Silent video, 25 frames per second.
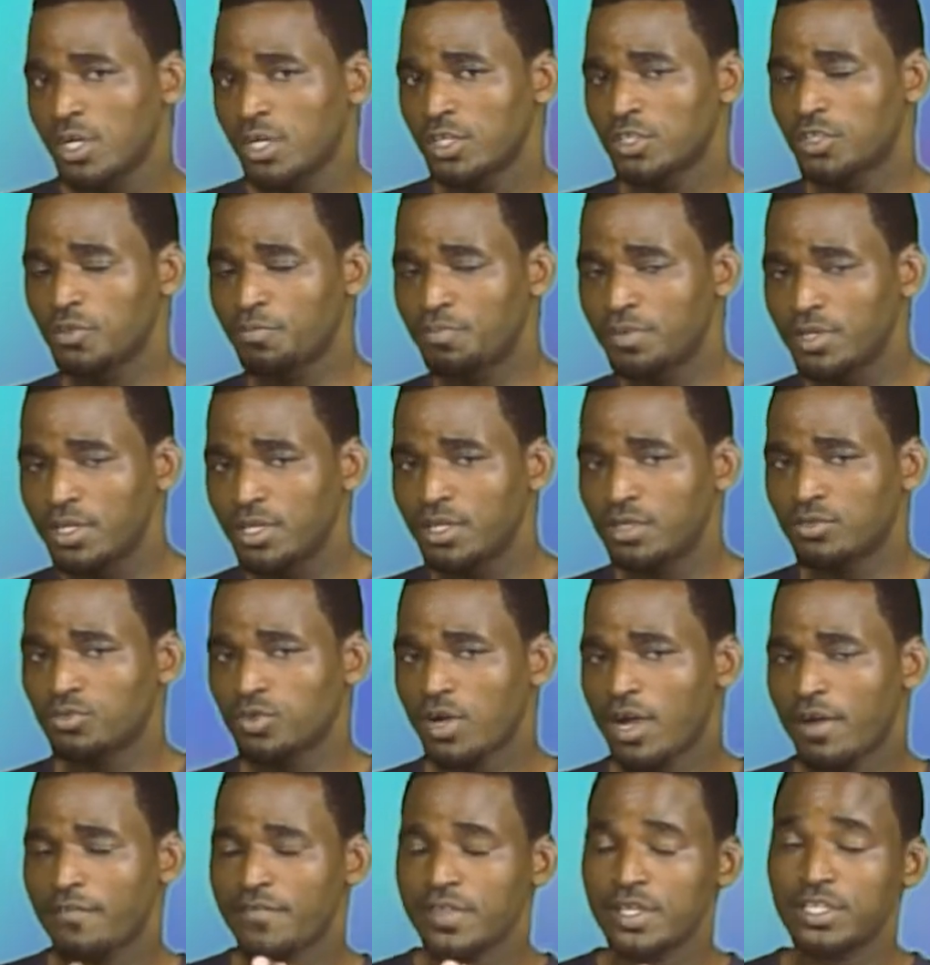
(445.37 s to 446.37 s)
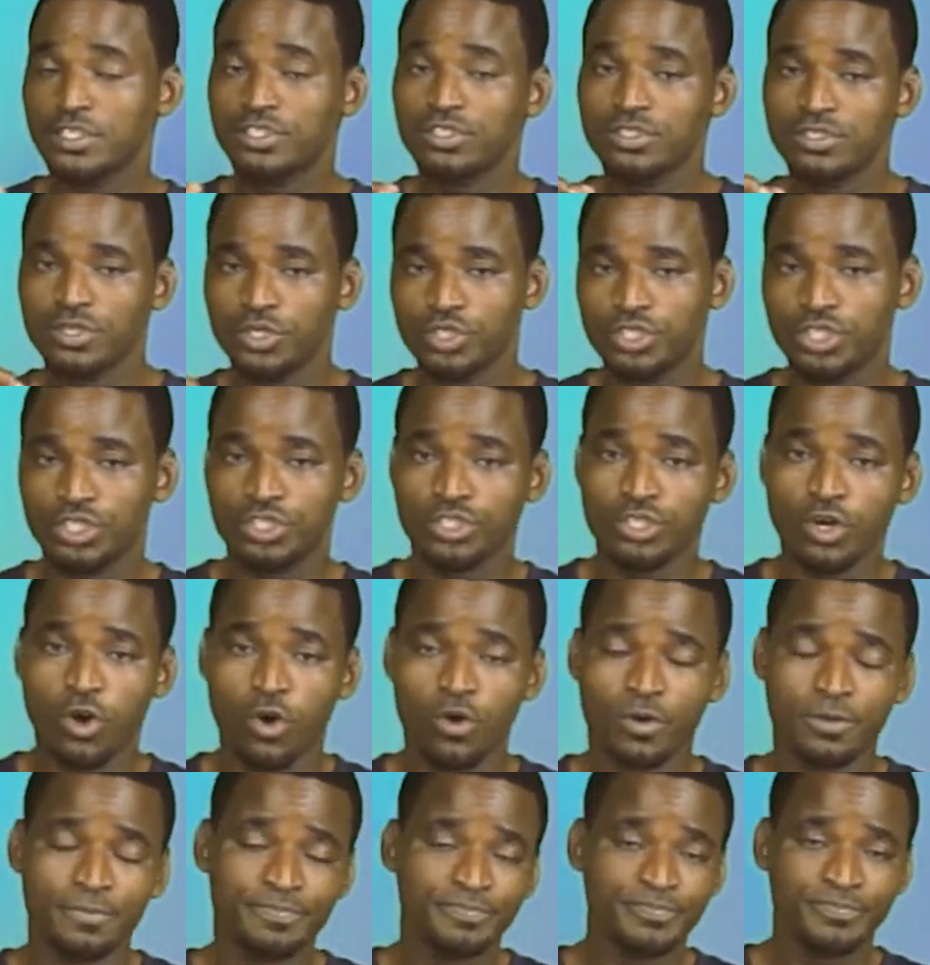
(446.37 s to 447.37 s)
to have a social
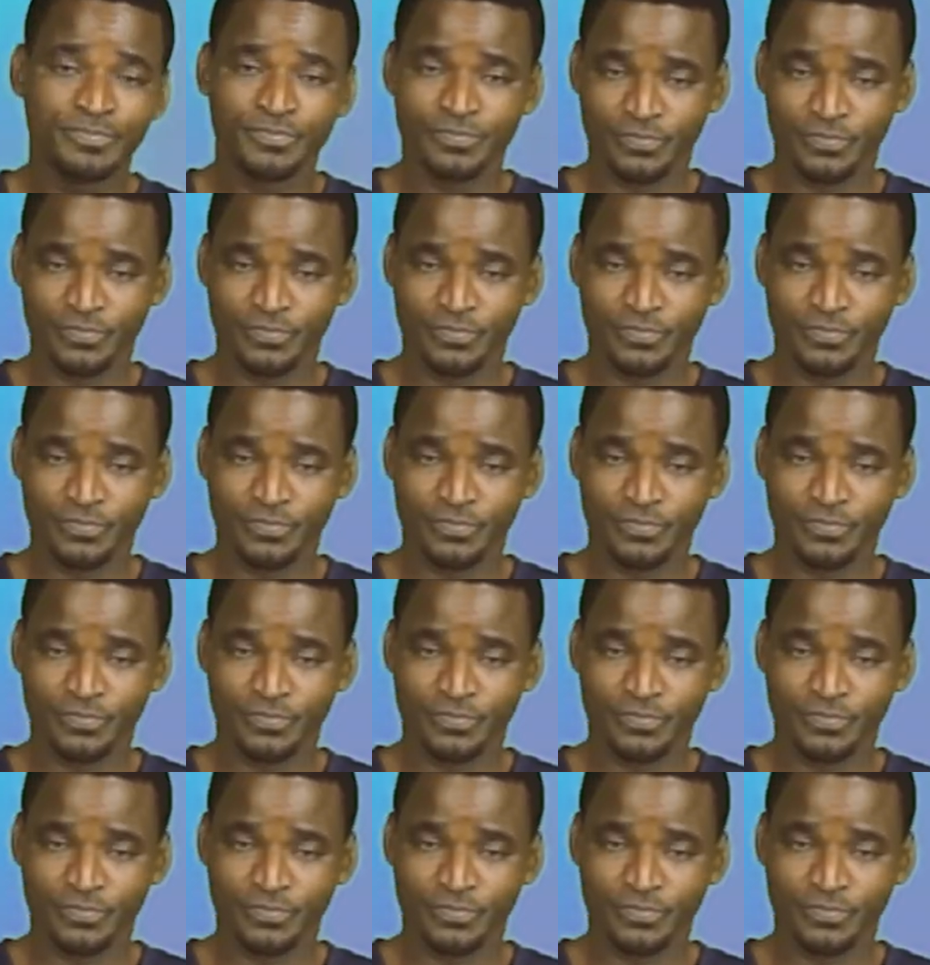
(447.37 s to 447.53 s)
tone